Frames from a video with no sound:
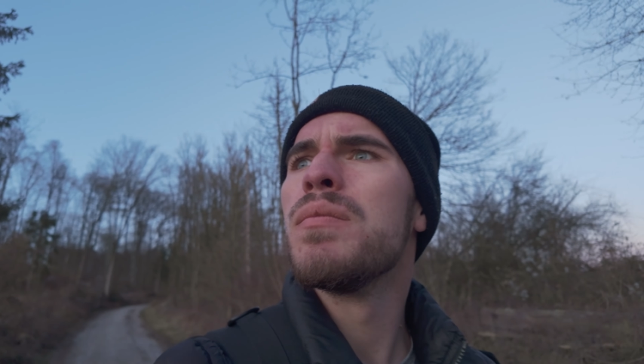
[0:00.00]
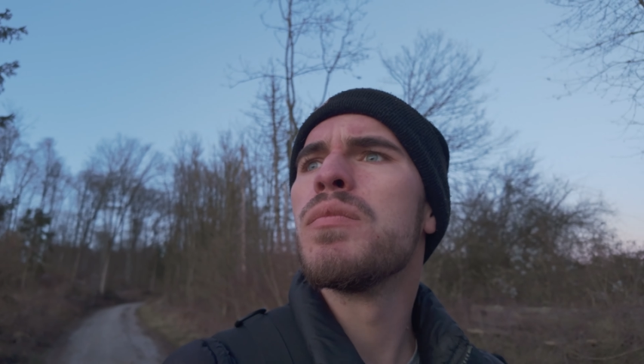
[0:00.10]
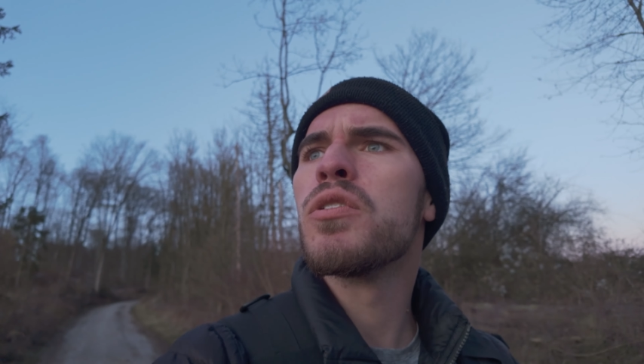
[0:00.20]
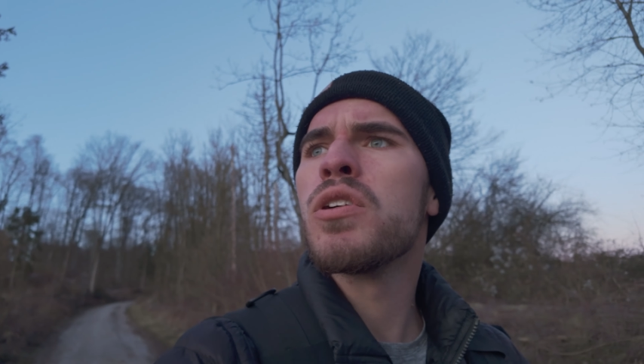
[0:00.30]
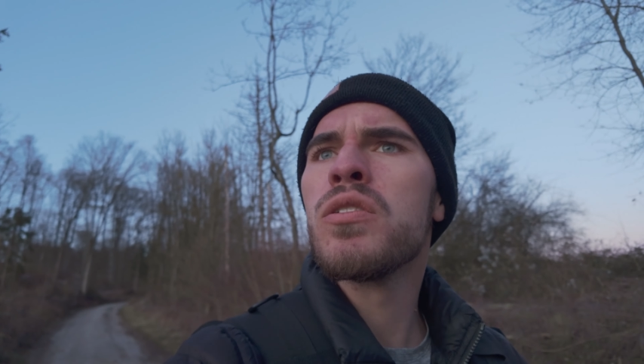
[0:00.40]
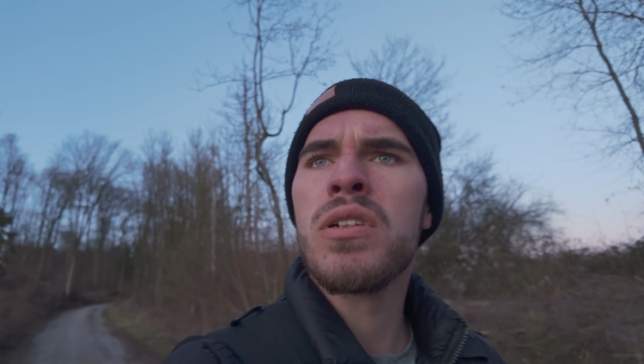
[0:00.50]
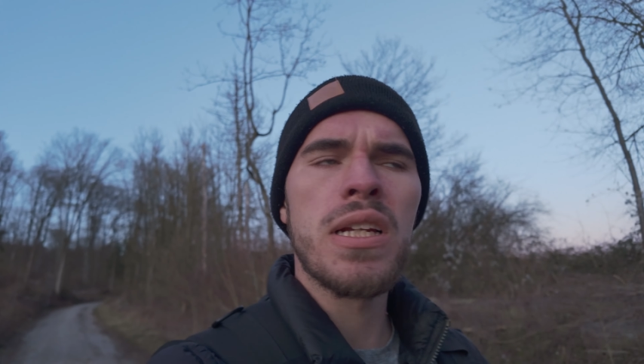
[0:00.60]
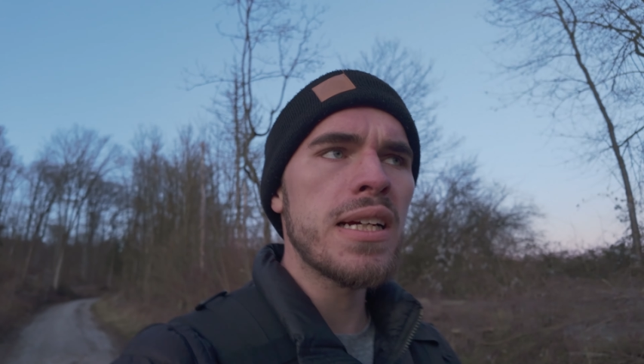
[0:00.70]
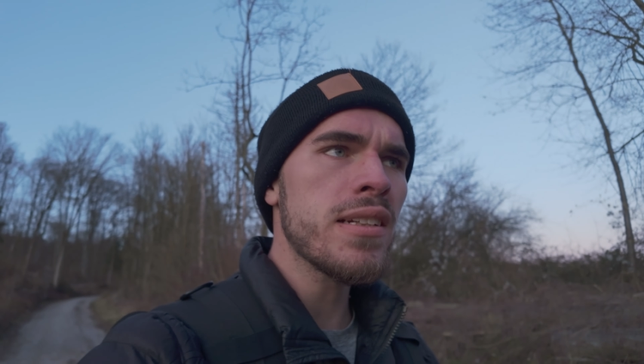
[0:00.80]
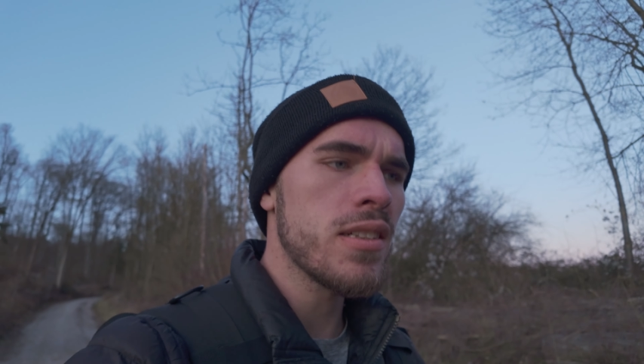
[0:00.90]
more golden
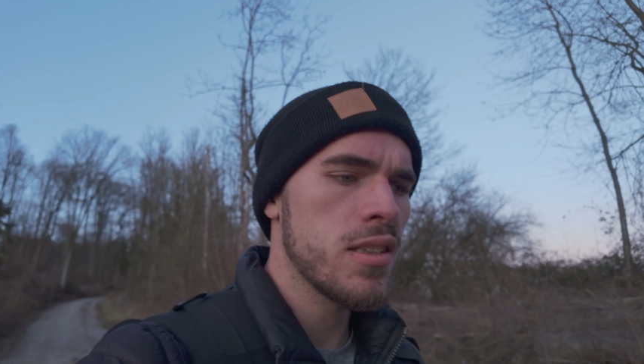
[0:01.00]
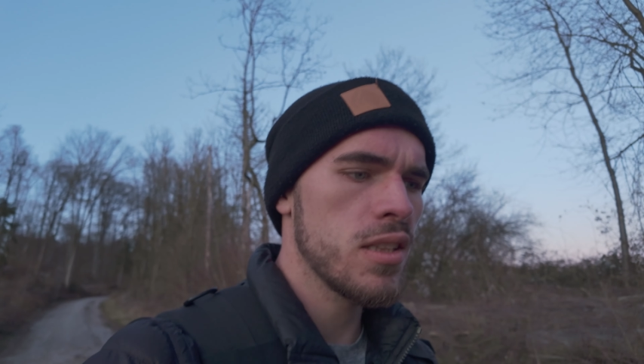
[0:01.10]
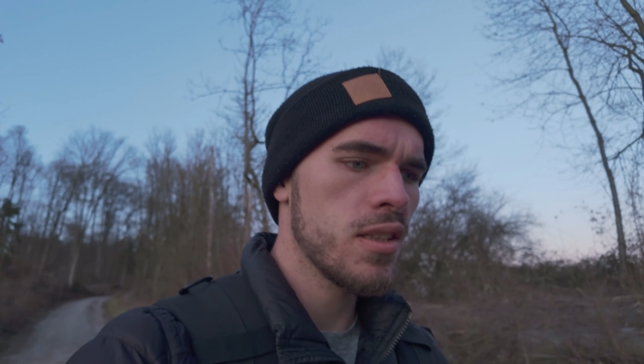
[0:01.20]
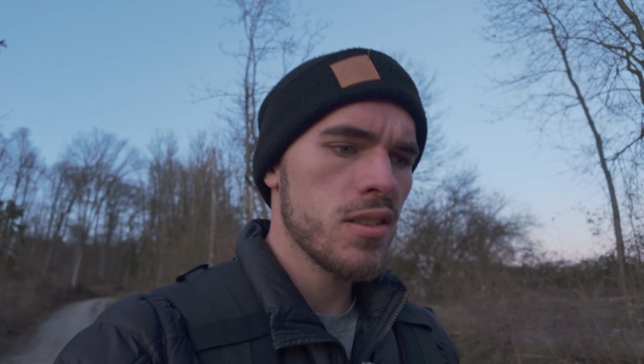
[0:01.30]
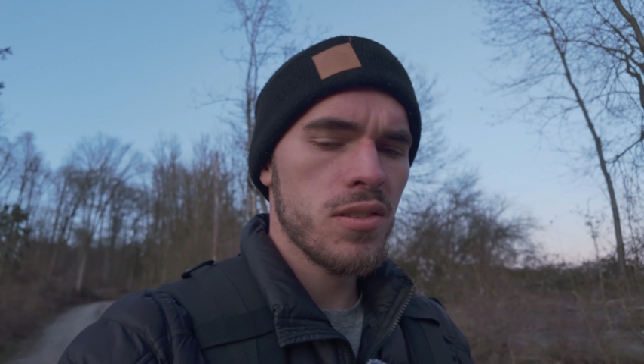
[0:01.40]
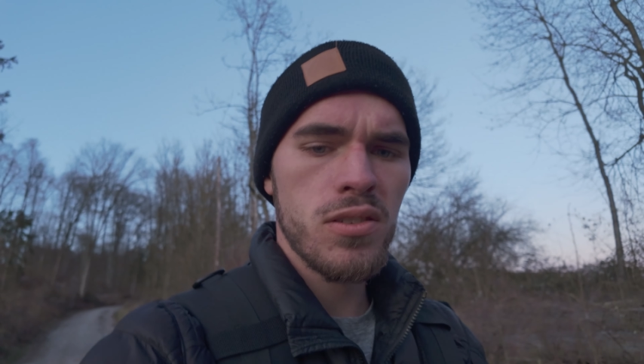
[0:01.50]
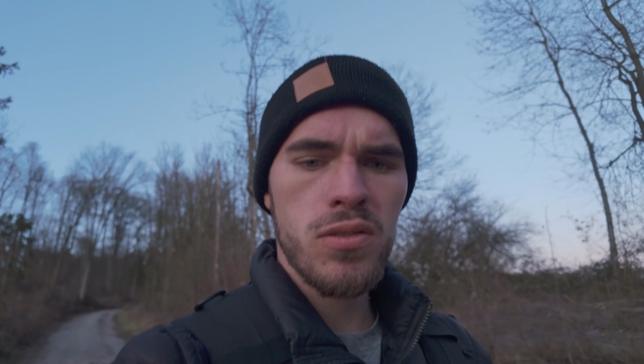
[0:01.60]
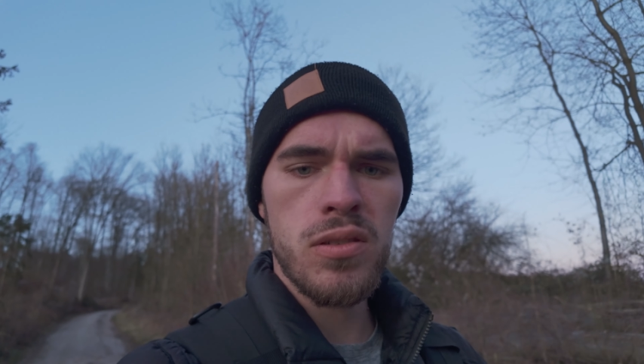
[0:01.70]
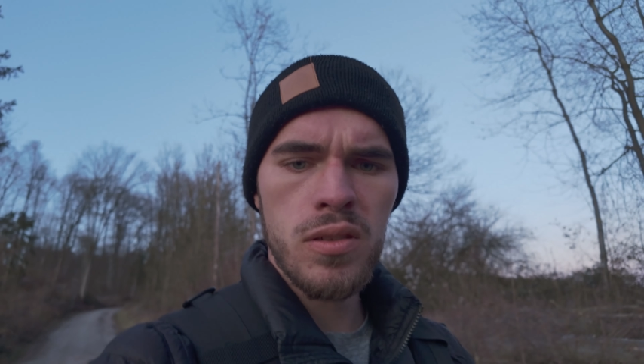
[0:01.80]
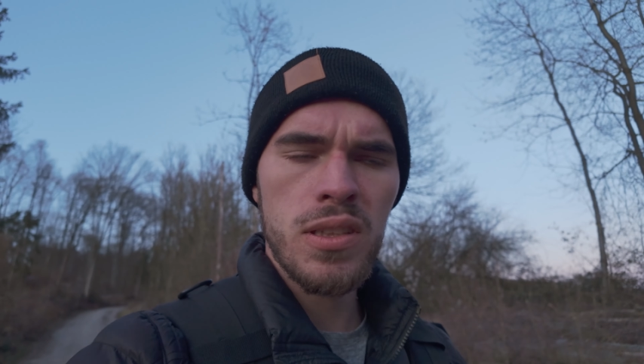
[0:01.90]
light.
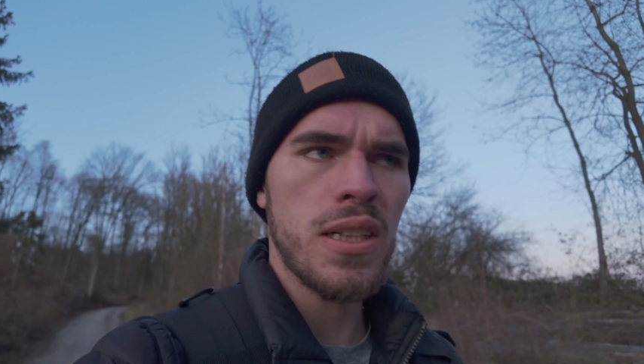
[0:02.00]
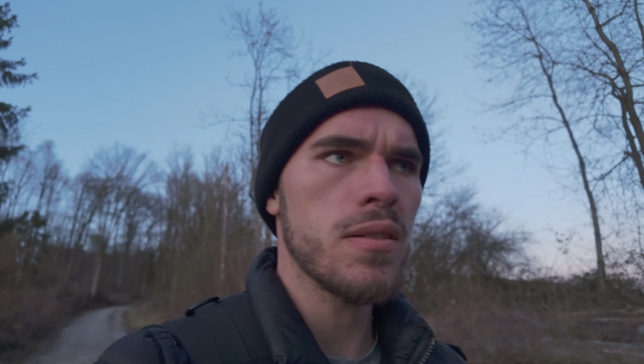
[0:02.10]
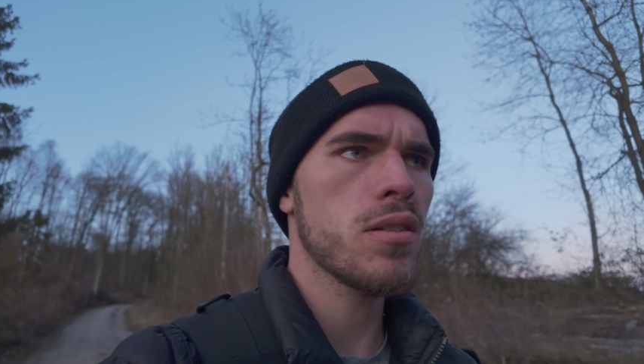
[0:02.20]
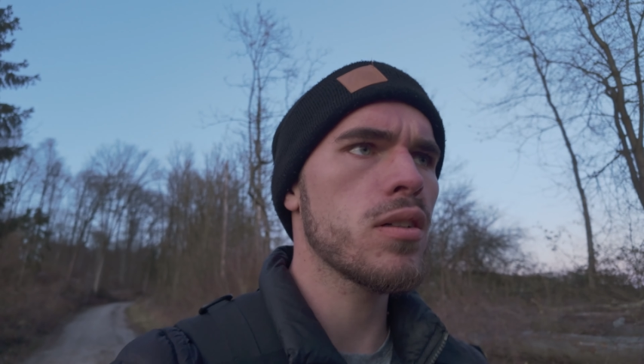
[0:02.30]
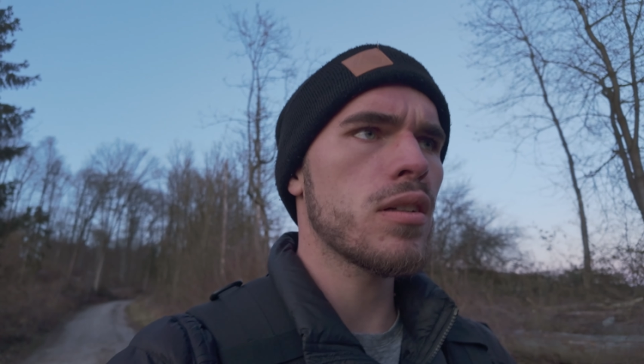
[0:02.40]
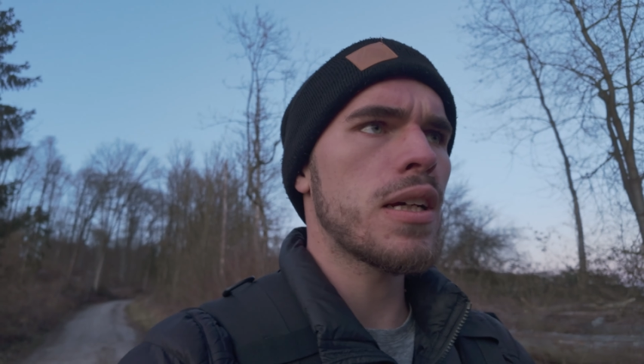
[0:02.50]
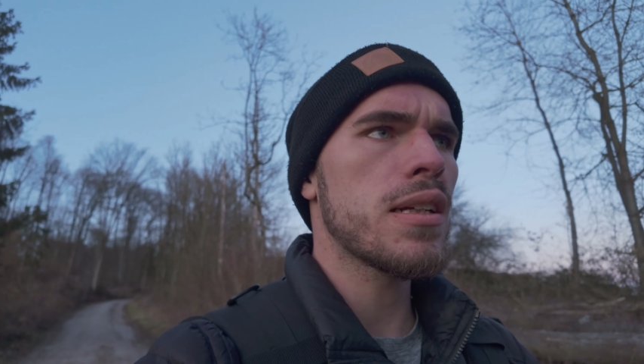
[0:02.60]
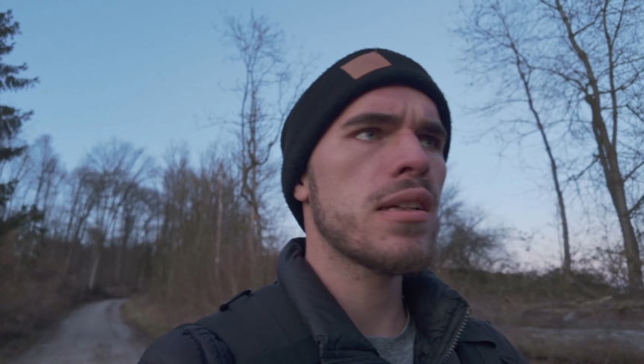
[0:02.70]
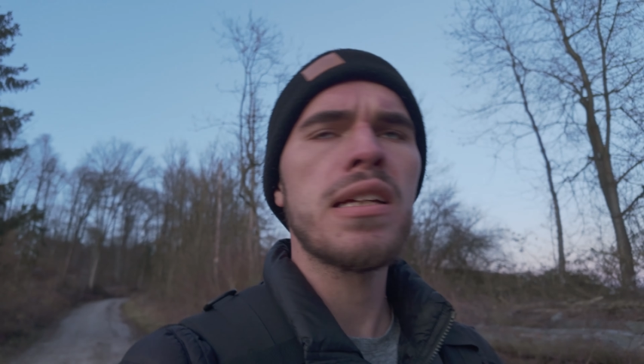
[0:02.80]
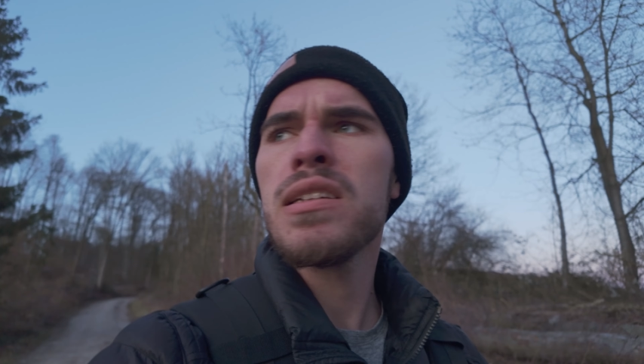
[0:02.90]
So yeah, gonna
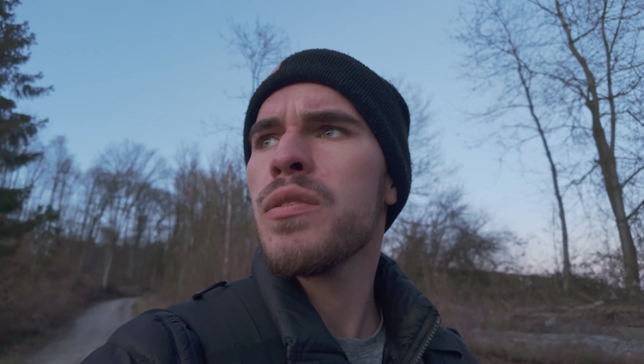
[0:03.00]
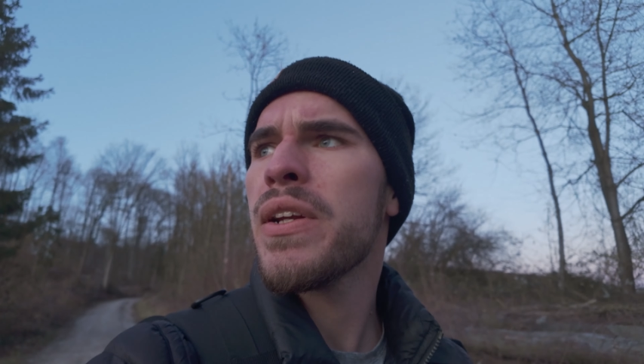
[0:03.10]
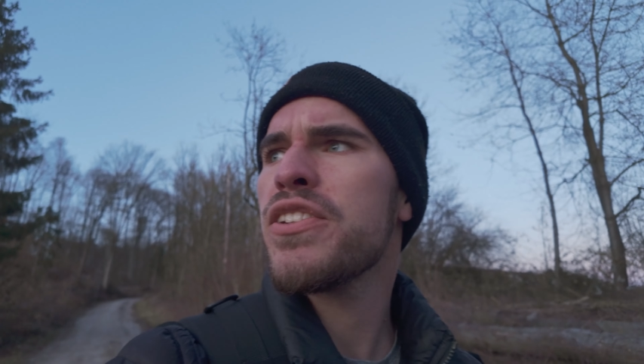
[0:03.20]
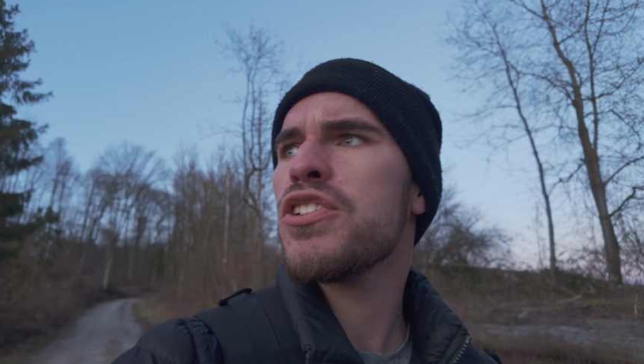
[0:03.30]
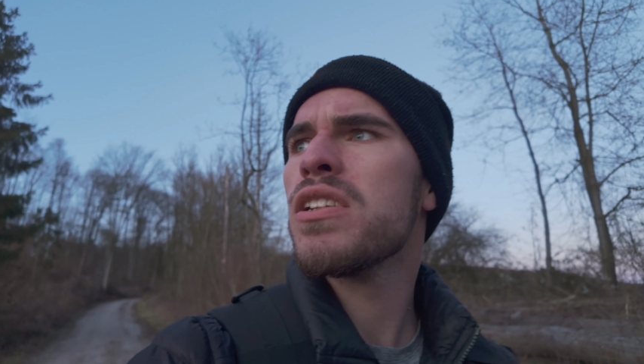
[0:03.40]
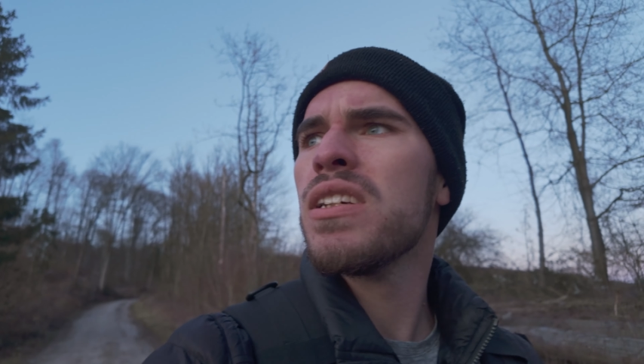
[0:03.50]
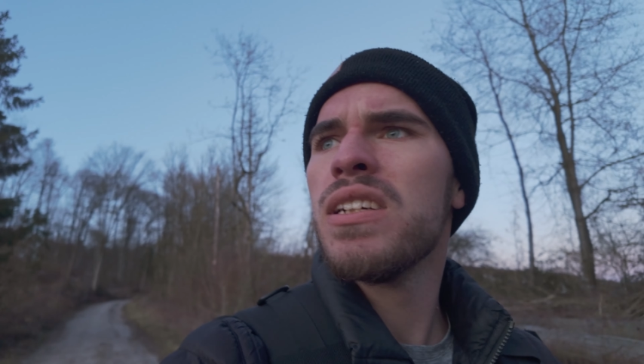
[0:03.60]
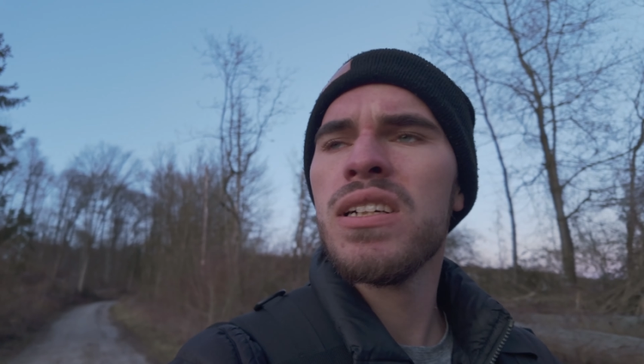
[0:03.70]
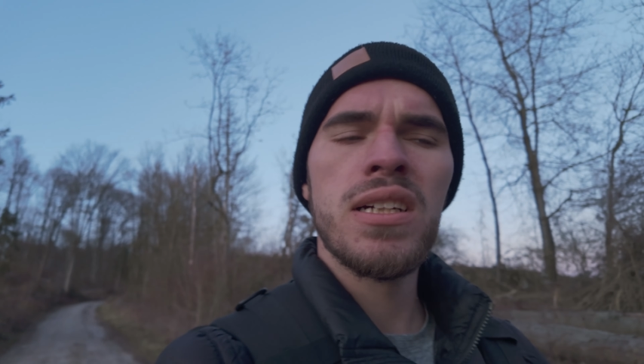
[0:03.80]
head in that direction.